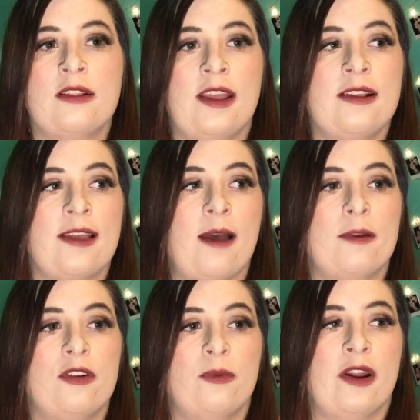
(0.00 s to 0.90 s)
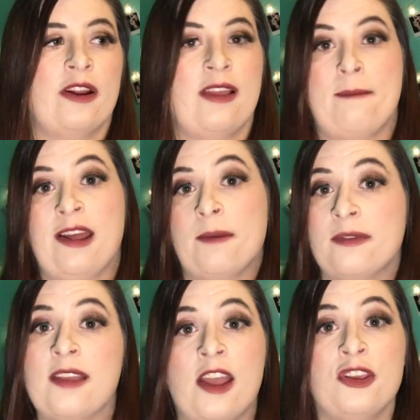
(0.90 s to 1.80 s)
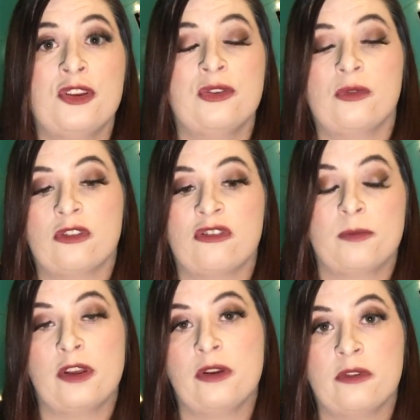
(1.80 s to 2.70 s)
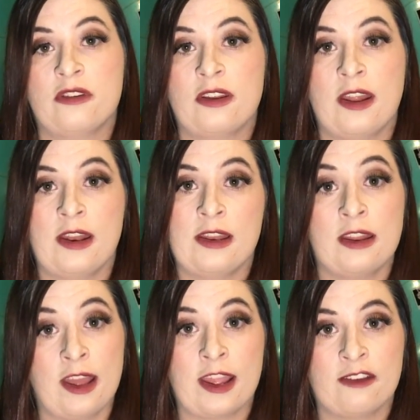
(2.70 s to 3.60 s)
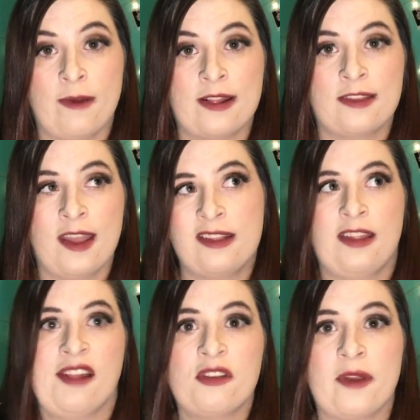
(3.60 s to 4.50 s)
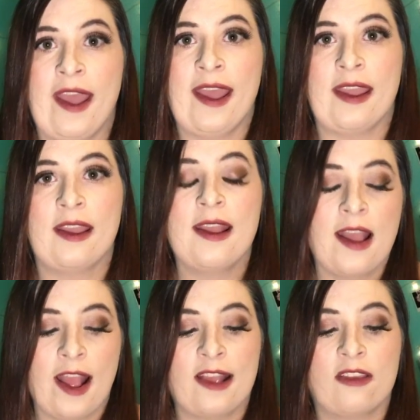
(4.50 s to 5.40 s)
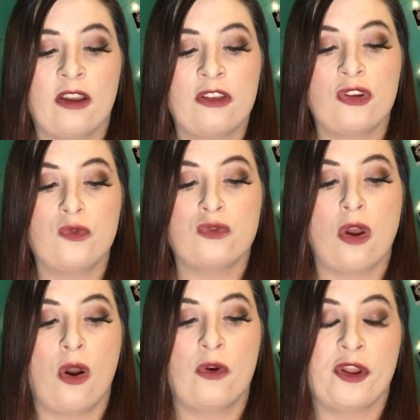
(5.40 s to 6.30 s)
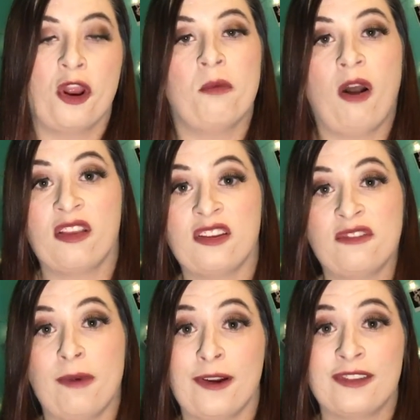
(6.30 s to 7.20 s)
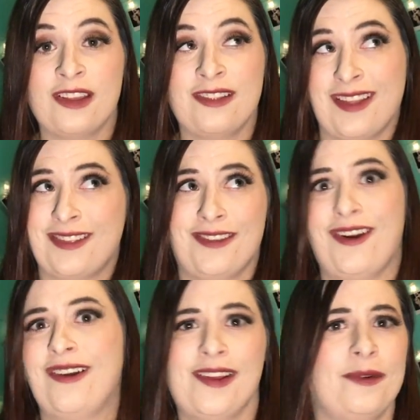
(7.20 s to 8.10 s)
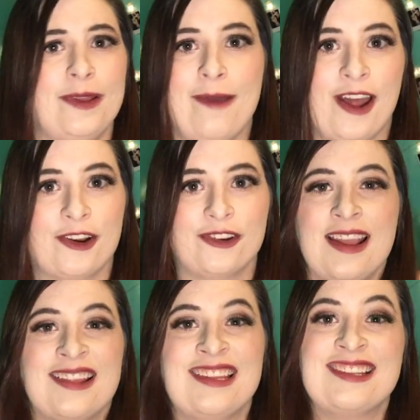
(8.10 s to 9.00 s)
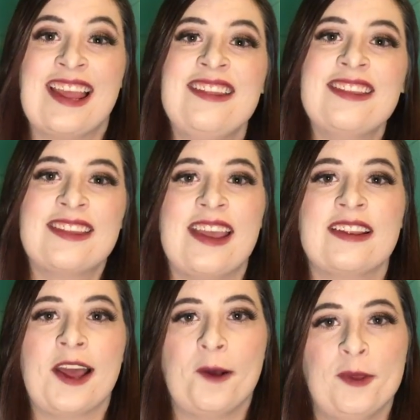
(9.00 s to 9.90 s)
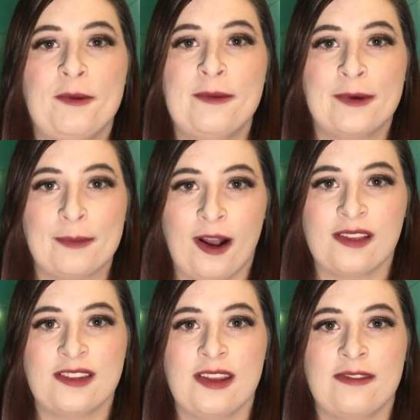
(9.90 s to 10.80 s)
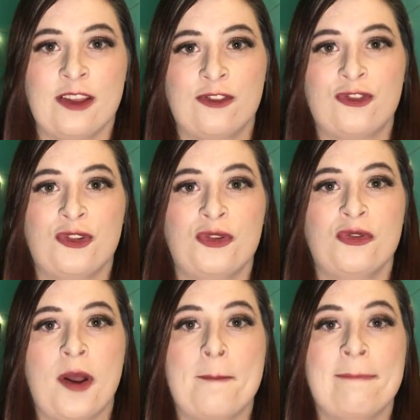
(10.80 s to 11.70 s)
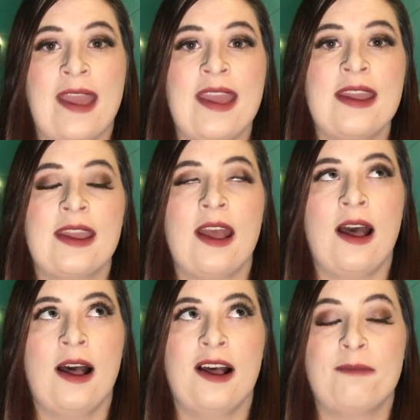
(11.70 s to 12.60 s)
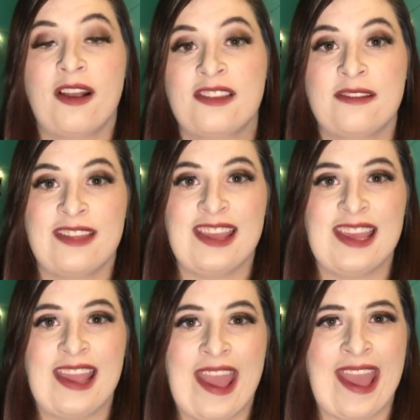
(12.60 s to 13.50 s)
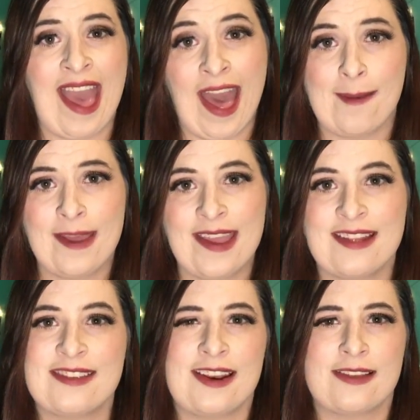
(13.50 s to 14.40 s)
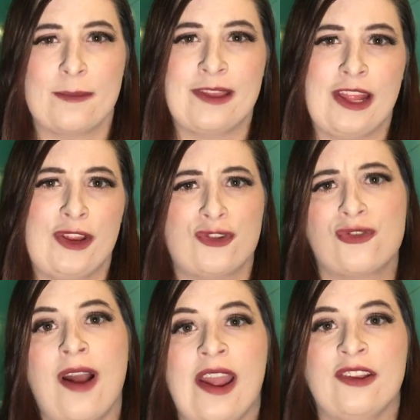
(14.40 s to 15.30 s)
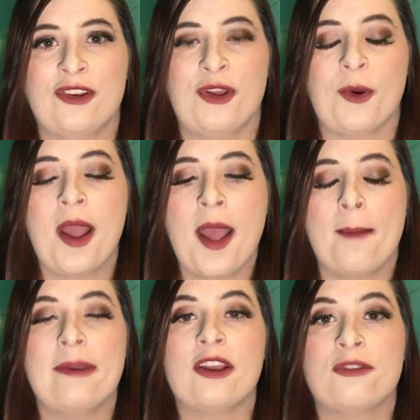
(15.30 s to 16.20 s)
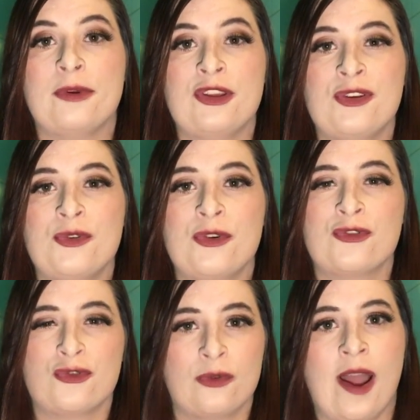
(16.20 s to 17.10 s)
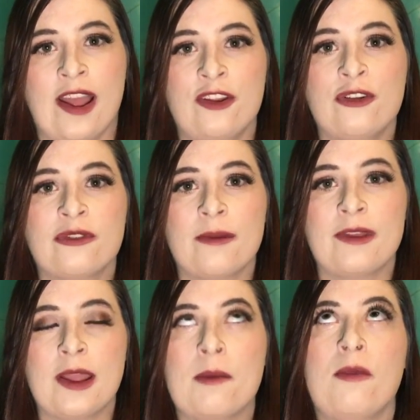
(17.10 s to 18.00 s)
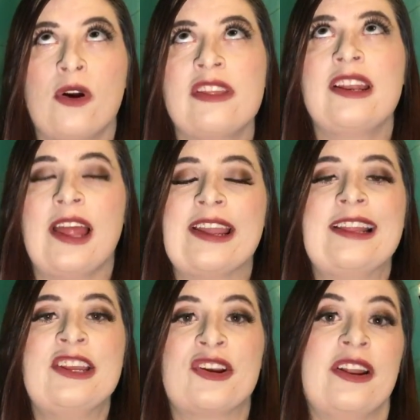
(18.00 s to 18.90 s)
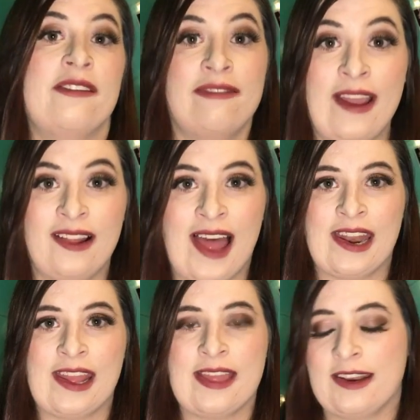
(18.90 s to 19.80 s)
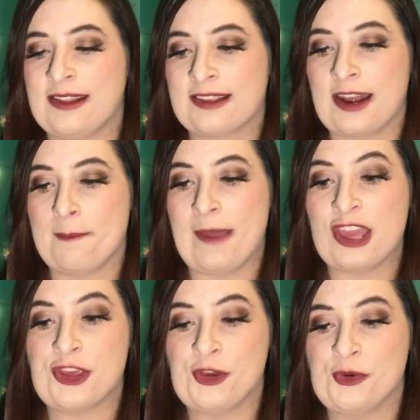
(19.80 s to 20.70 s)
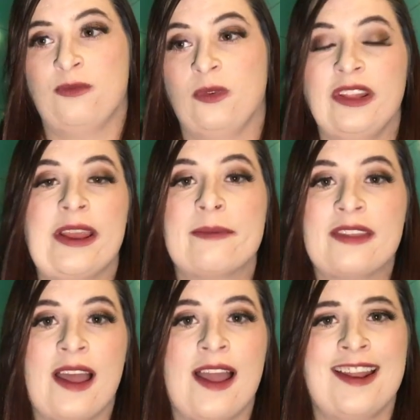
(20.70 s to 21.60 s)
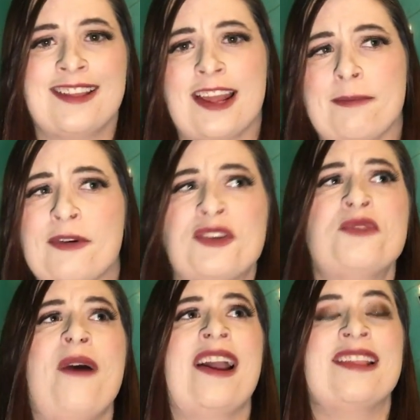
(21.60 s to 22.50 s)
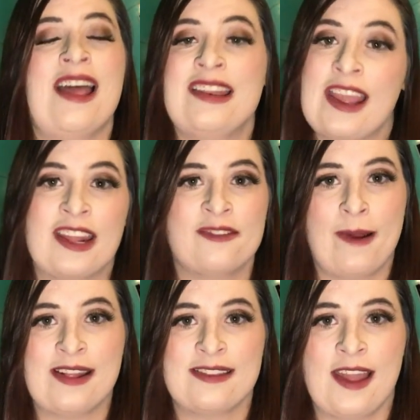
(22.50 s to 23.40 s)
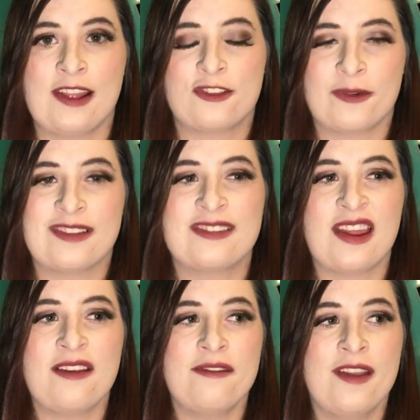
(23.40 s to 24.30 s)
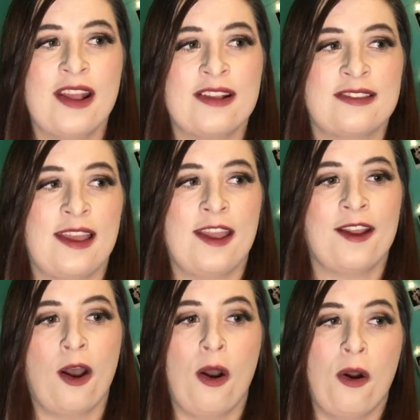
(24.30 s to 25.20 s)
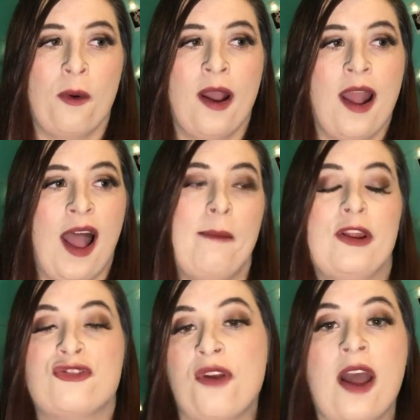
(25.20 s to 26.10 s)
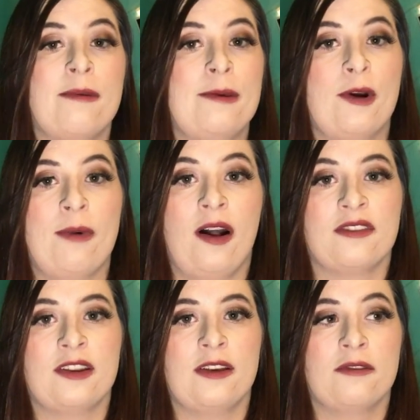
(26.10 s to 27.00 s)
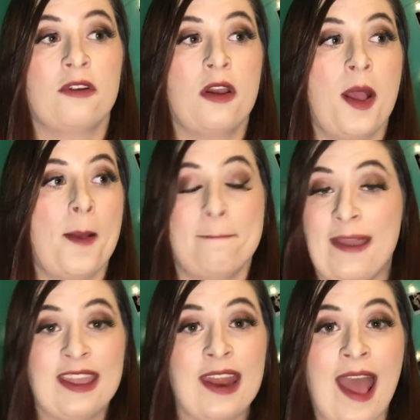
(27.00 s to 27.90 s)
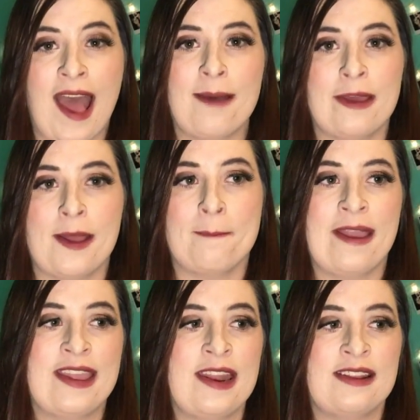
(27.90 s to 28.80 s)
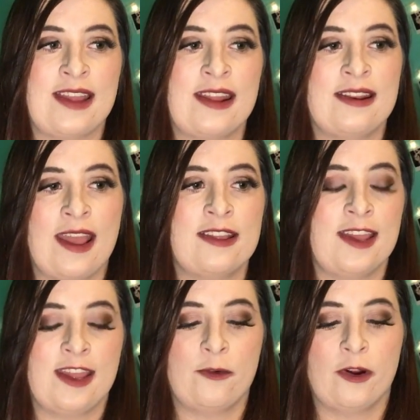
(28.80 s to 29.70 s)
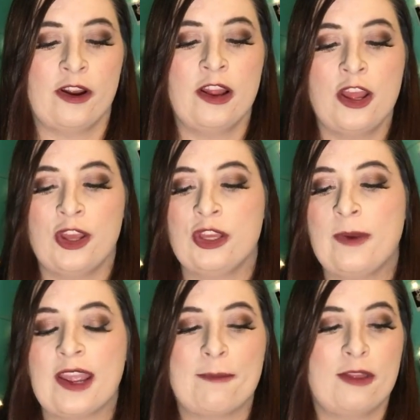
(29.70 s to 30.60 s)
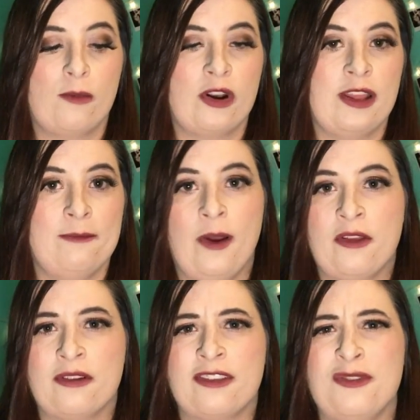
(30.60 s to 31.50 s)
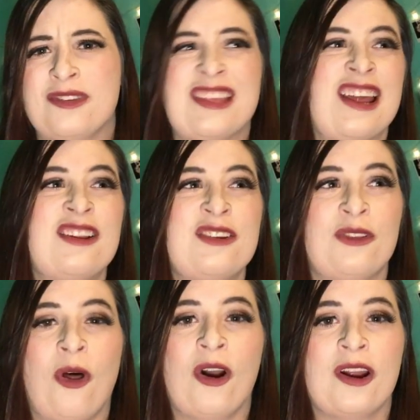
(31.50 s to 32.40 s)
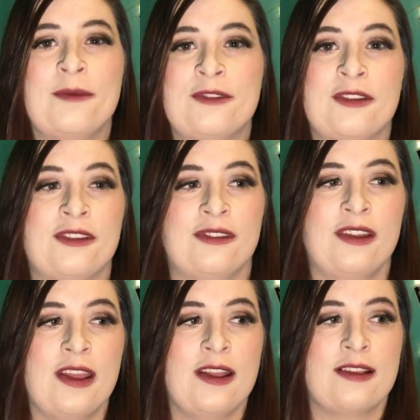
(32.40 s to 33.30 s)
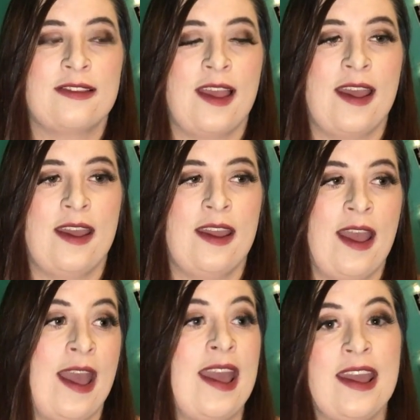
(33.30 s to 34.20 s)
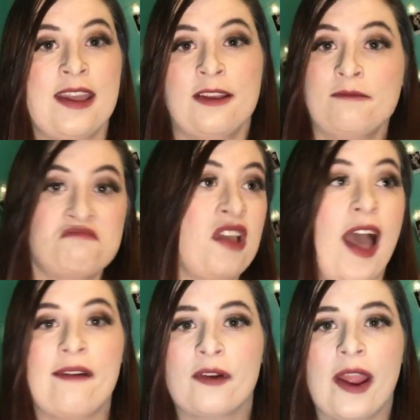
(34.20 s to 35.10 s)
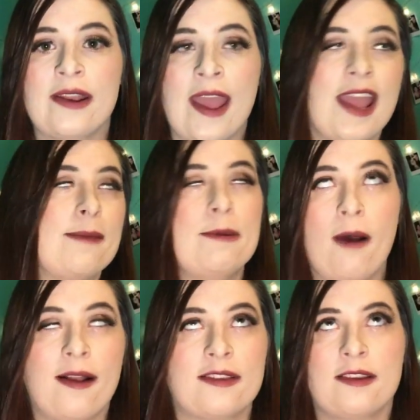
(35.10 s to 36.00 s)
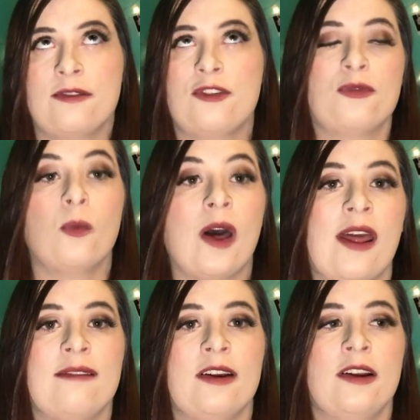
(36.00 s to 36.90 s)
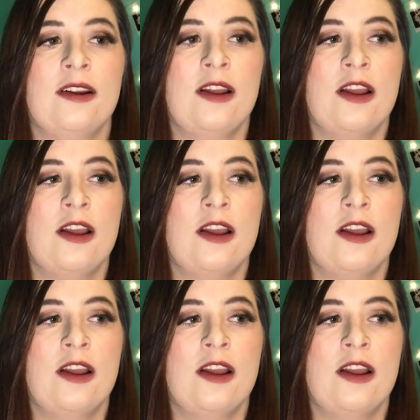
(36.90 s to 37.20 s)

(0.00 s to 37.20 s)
Things happen to where they might upset you or just put you into a negative mindset, and that's okay. As long as you know you're a positive person, that's all that really matters. The 10th thing to help you be more positive is to make positive thinking a habit instead of something that you're trying to do. Because when you try to do something, more than likely you're going to fail it, and then it's going to make you really upset, and it's going to put you back in that negative mindset. So instead of saying, oh, I'm going to try to be more positive, make it a habit. Make it a day-to-day thing where you wake up in the morning, whether it's you set an alarm to say, hey, have a great day, be positive, just whatever.